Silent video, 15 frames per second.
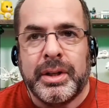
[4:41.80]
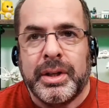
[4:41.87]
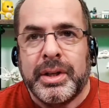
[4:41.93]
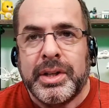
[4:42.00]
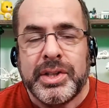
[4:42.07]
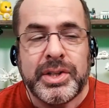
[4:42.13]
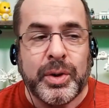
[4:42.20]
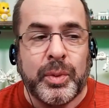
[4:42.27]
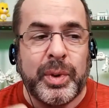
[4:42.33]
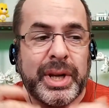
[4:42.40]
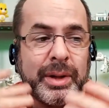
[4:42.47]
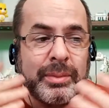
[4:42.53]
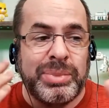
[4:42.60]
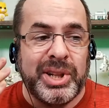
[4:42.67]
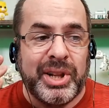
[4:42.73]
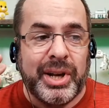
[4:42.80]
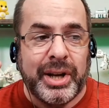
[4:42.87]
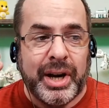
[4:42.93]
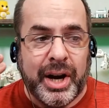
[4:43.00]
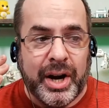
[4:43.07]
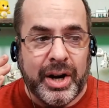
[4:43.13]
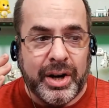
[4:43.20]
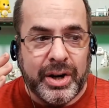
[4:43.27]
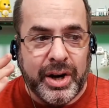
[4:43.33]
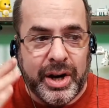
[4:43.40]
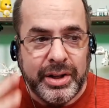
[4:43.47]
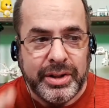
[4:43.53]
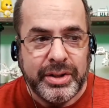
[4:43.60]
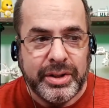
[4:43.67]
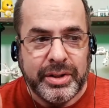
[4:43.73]
So we can plug
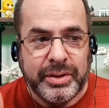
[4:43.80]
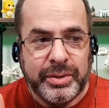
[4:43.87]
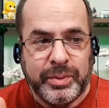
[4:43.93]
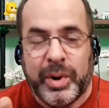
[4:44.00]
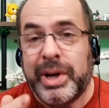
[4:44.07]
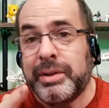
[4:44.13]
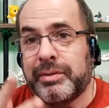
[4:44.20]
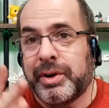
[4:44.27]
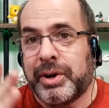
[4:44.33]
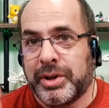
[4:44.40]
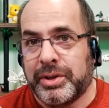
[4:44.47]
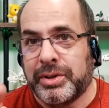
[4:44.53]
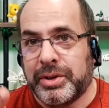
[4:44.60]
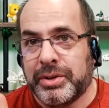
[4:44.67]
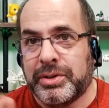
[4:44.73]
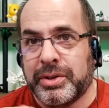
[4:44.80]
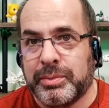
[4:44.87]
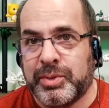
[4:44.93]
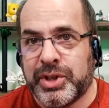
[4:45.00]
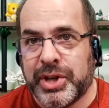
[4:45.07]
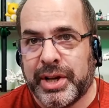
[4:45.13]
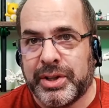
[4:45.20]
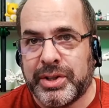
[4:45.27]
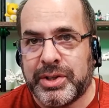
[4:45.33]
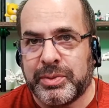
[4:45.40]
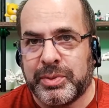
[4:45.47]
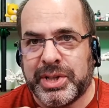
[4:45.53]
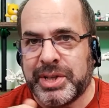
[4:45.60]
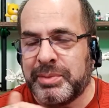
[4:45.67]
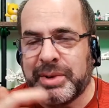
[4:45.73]
one of our other YouTube channels.
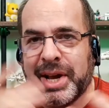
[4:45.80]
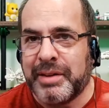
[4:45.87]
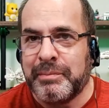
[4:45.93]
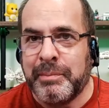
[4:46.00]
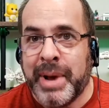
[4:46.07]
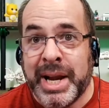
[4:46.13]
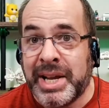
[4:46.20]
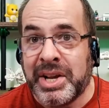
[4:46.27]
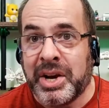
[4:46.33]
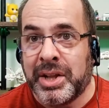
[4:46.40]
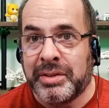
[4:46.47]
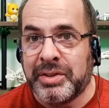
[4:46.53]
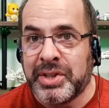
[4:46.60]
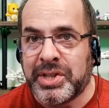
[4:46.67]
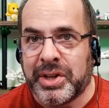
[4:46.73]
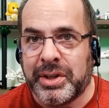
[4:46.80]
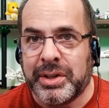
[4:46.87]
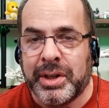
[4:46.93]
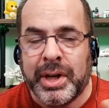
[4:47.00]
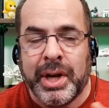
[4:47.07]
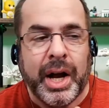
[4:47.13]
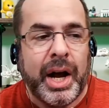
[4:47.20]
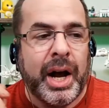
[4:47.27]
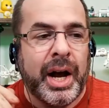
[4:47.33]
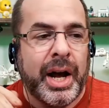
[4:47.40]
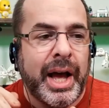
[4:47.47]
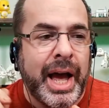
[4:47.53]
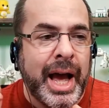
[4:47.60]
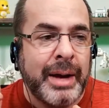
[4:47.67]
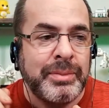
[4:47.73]
We seem to have many all of a sudden.
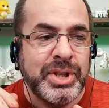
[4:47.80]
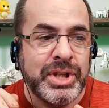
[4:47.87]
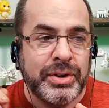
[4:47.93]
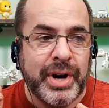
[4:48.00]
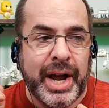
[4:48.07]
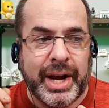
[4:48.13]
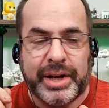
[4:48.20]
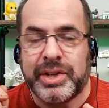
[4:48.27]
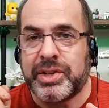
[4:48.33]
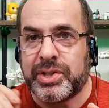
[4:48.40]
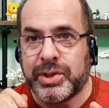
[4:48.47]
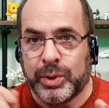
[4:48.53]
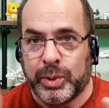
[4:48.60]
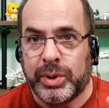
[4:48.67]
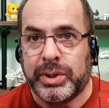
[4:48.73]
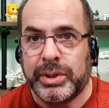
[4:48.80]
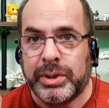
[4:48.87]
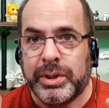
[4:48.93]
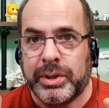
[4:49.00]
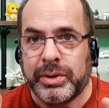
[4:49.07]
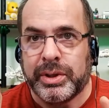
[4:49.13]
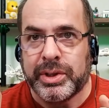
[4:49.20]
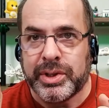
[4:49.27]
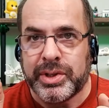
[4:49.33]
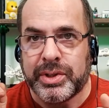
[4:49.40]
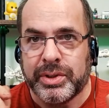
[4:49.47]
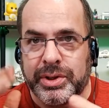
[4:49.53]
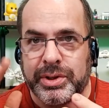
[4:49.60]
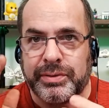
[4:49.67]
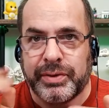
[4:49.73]
Abstract Soul. You can
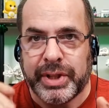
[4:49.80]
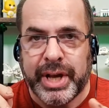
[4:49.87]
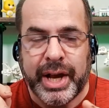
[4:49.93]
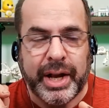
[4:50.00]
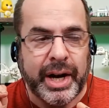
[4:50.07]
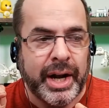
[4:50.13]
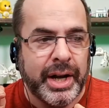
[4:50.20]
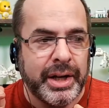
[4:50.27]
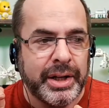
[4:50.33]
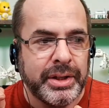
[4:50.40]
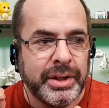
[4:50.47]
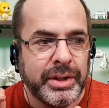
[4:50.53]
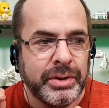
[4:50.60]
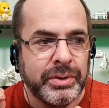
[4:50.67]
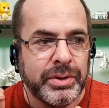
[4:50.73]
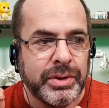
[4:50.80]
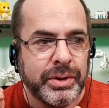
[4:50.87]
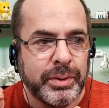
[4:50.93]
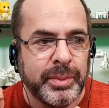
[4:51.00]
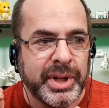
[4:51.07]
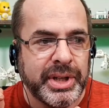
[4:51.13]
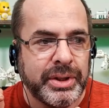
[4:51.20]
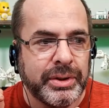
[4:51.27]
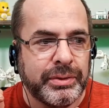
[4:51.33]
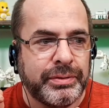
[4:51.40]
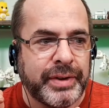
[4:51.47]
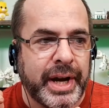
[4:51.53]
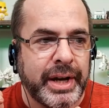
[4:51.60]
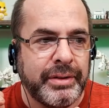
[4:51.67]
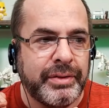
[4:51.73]
search for that on YouTube, and you'll
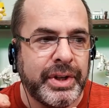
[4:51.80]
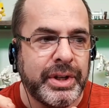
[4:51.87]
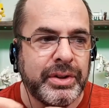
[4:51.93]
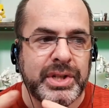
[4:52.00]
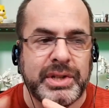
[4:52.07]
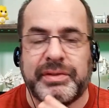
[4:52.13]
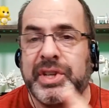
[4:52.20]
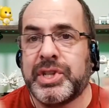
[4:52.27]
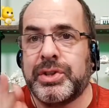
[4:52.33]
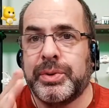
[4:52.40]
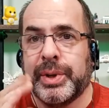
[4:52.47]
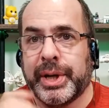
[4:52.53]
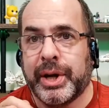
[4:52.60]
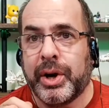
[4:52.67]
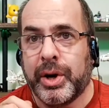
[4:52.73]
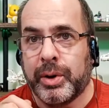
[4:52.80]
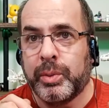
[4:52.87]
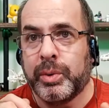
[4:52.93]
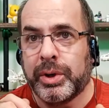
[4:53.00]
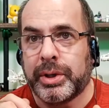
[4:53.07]
find videos of us doing our artwork.